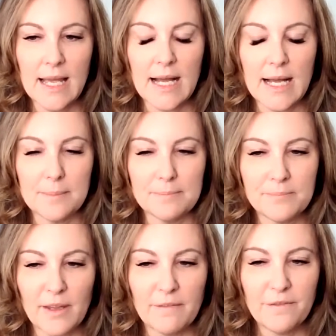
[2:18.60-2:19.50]
um,
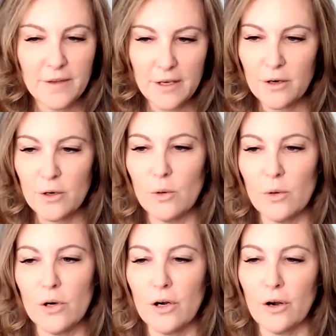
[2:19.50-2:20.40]
fear
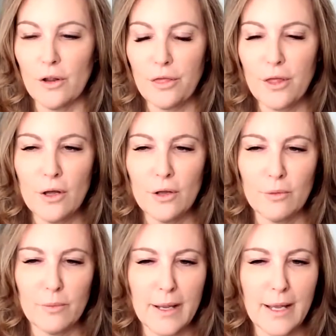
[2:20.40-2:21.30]
or thought
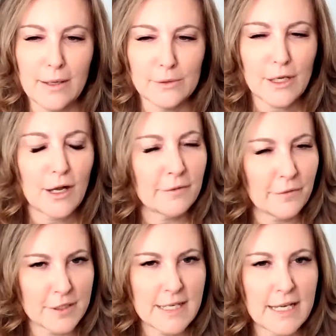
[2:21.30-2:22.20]
around
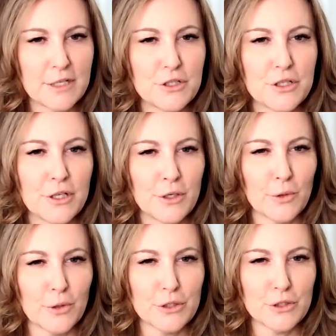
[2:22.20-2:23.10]
confrontation
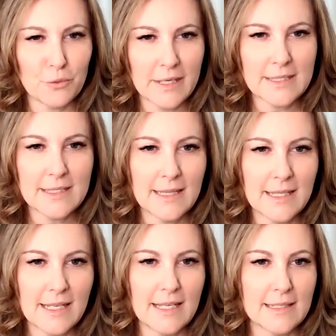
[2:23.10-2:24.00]
or addressing
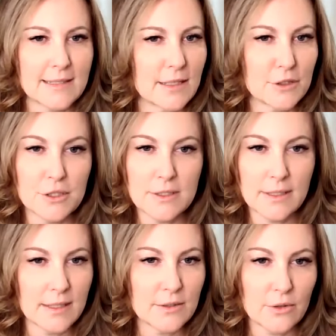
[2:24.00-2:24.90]
things such as
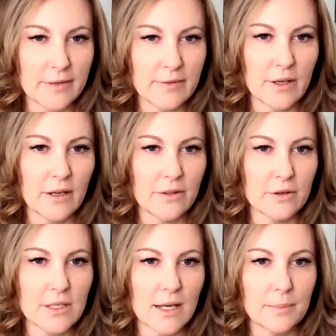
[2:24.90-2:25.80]
this or even other
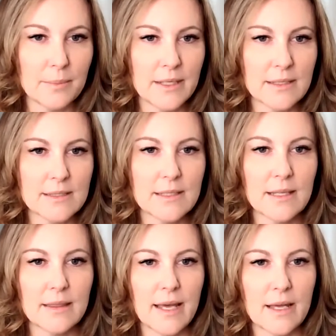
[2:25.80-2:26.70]
topics
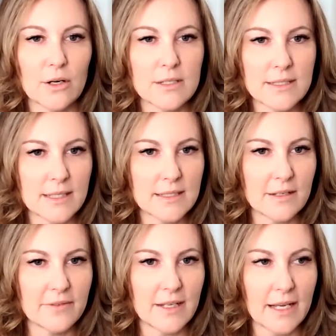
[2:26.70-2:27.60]
that are
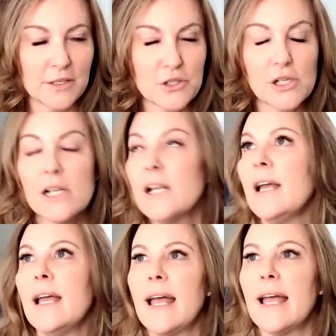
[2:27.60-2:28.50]
sensitive in nature.
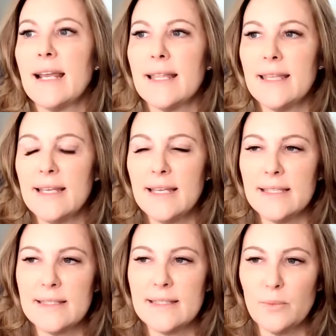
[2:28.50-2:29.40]
And I think
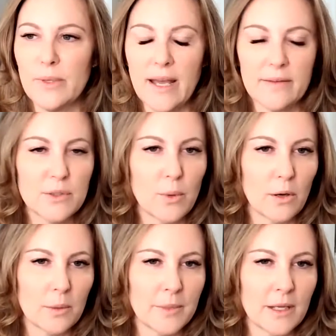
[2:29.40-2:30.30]
it's we have to
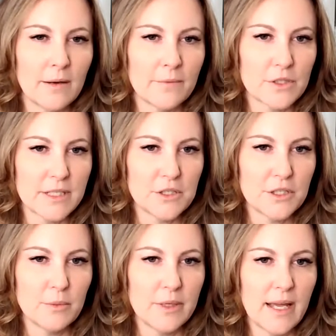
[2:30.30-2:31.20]
welcome the
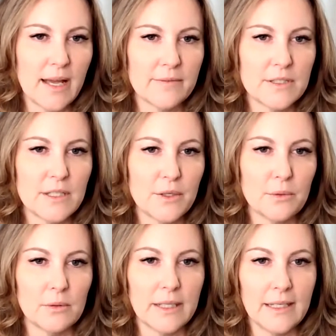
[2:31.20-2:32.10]
conversation. We have
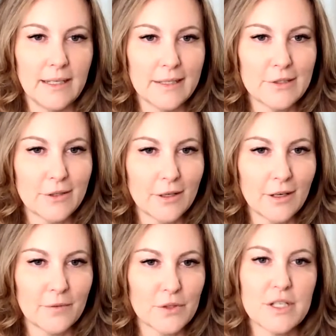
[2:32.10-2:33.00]
to lean into the
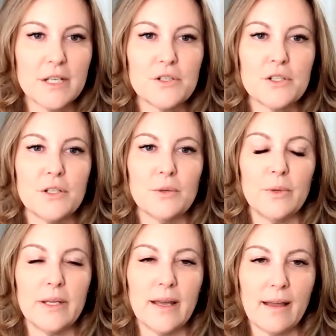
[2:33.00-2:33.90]
conversation.
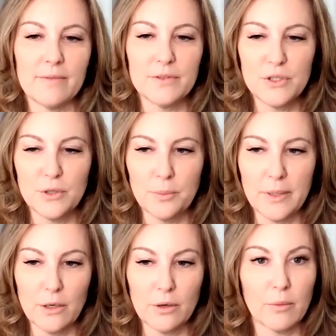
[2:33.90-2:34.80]
We have to
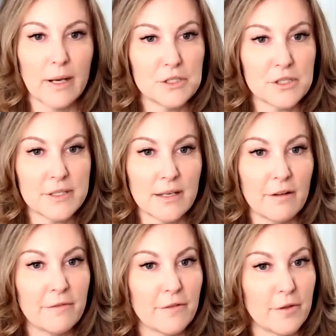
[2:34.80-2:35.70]
be courageous
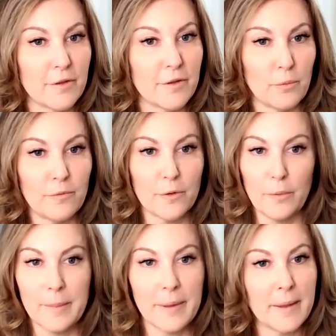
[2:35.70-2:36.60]
enough for the for the
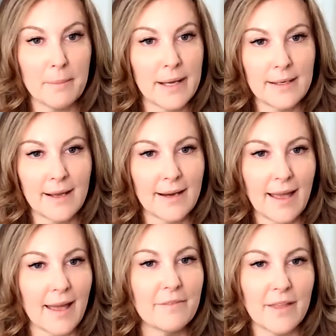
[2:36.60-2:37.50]
women that might not
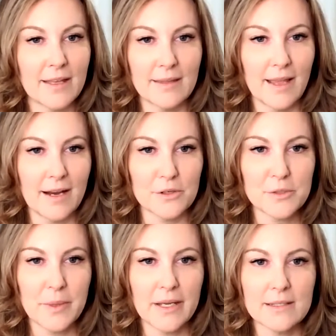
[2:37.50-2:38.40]
have that
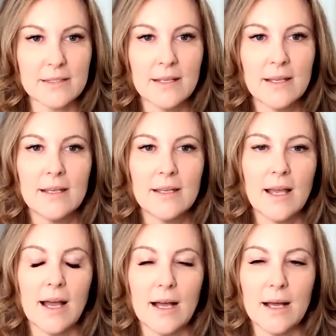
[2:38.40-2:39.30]
airspace.
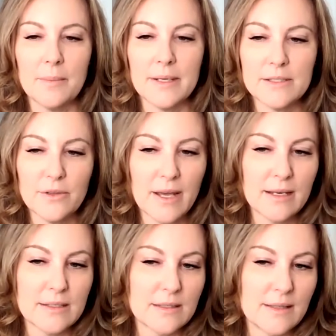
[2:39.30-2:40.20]
Um, and so that
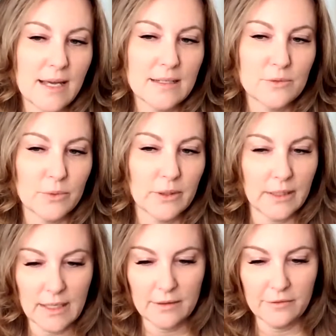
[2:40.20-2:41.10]
is that is really
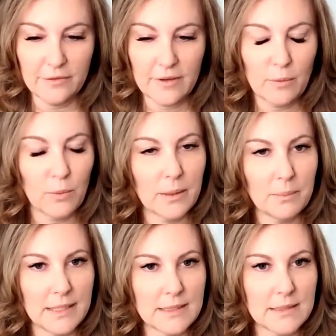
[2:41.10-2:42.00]
kind of what it
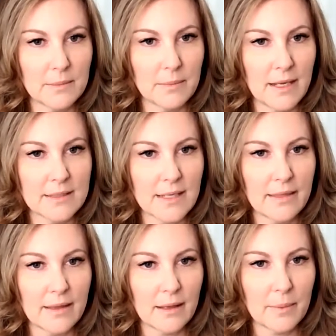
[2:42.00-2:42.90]
means to me as I
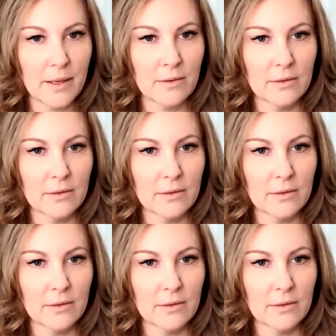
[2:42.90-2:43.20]
think about